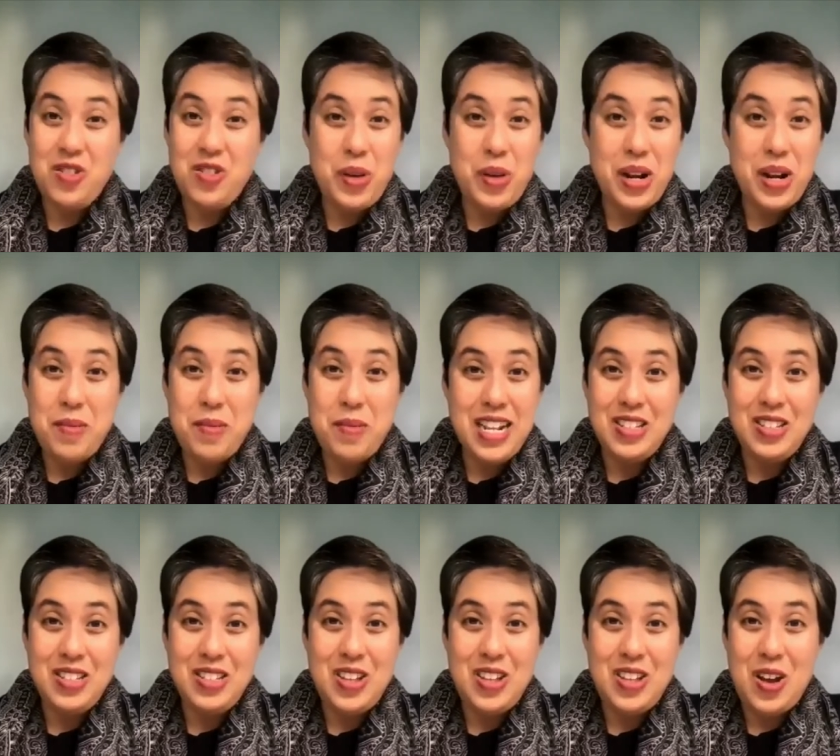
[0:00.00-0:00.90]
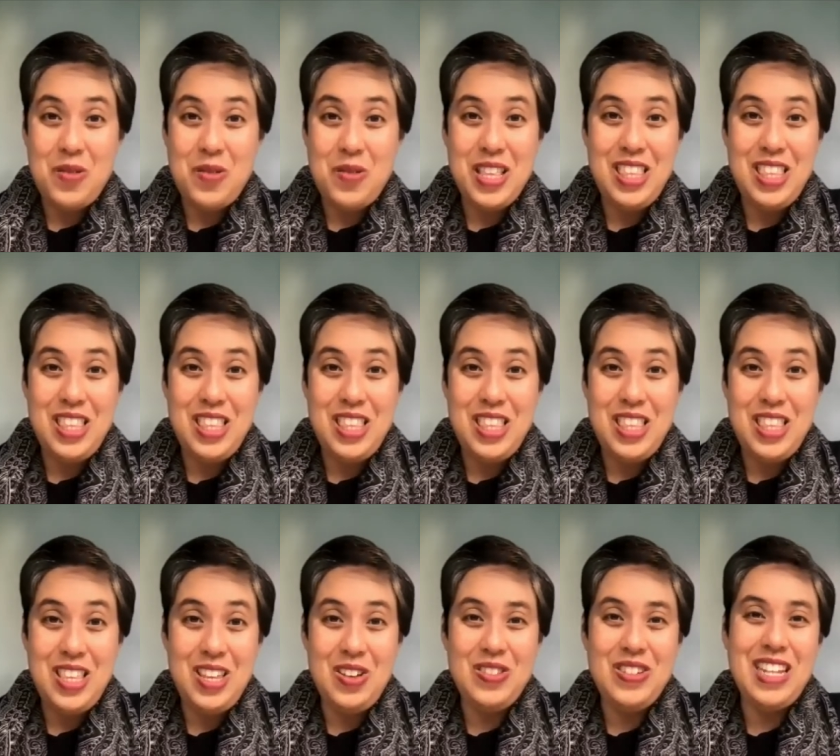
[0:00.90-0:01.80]
15 or 20 minutes or
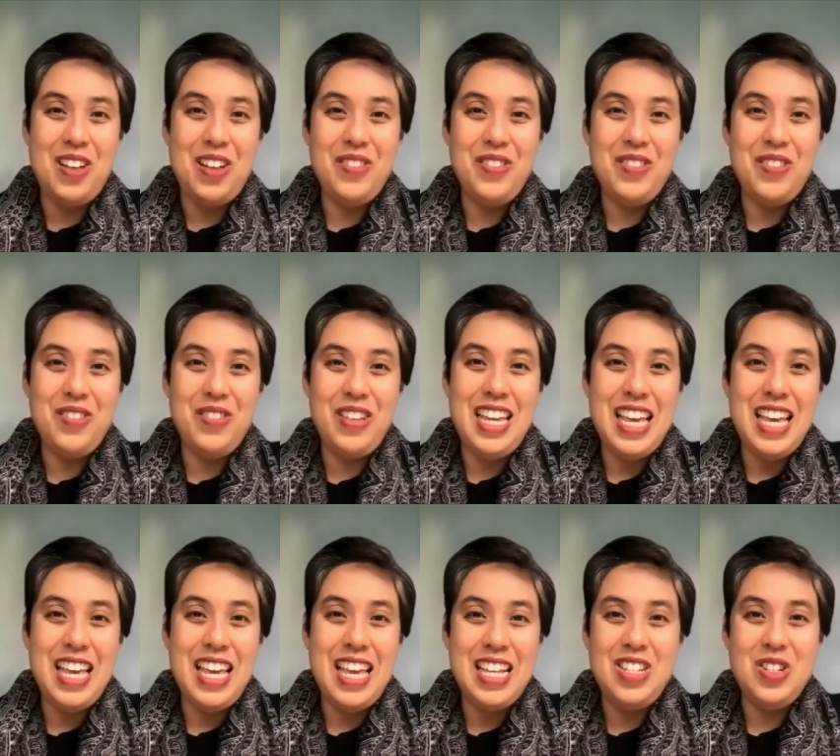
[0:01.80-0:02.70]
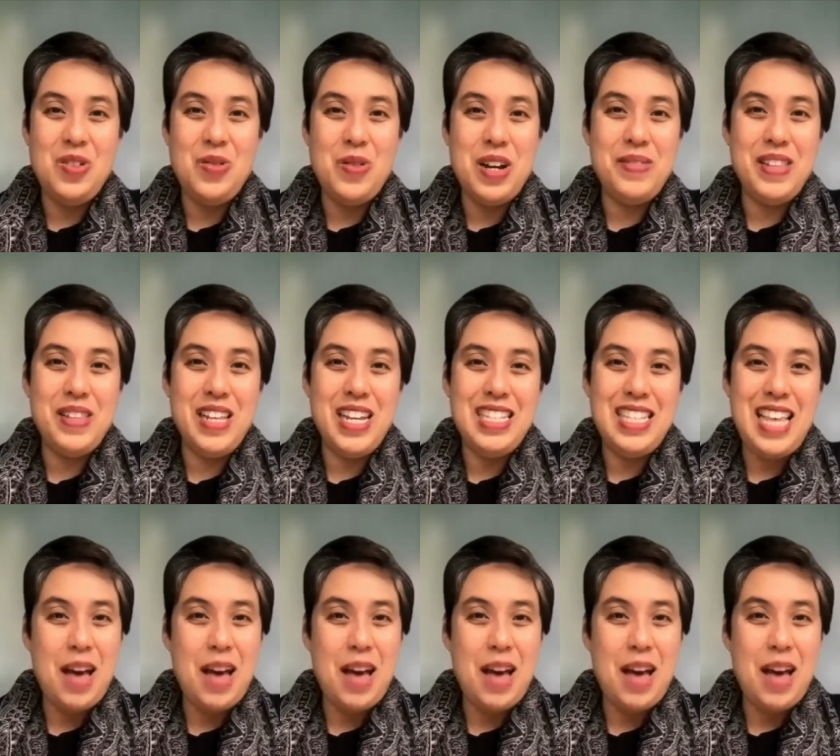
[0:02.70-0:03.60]
so with you delving into
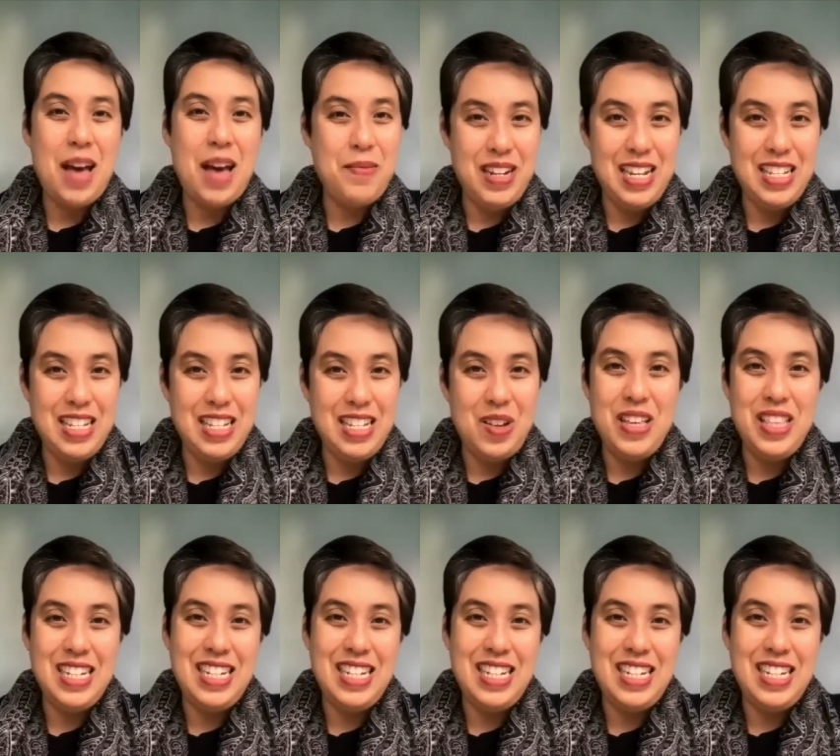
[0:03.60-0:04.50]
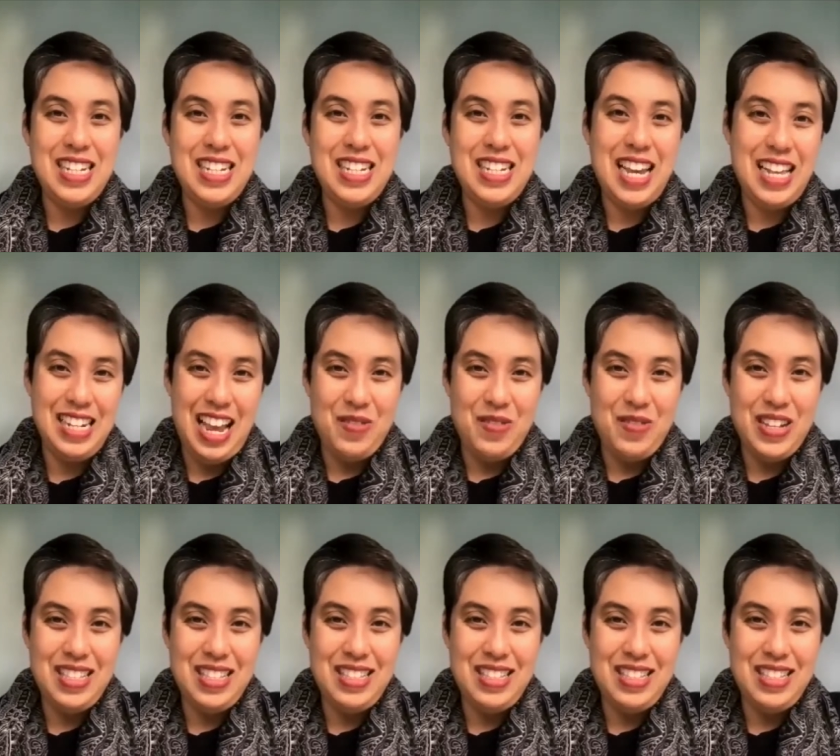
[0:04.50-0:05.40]
workplace happiness with Declan